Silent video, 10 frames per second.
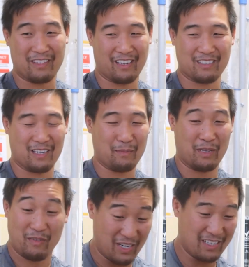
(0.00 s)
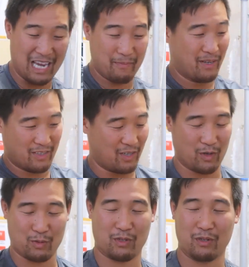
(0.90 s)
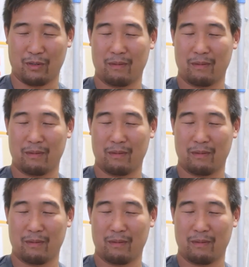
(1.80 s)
things happen. If it does happen, she knows what to do.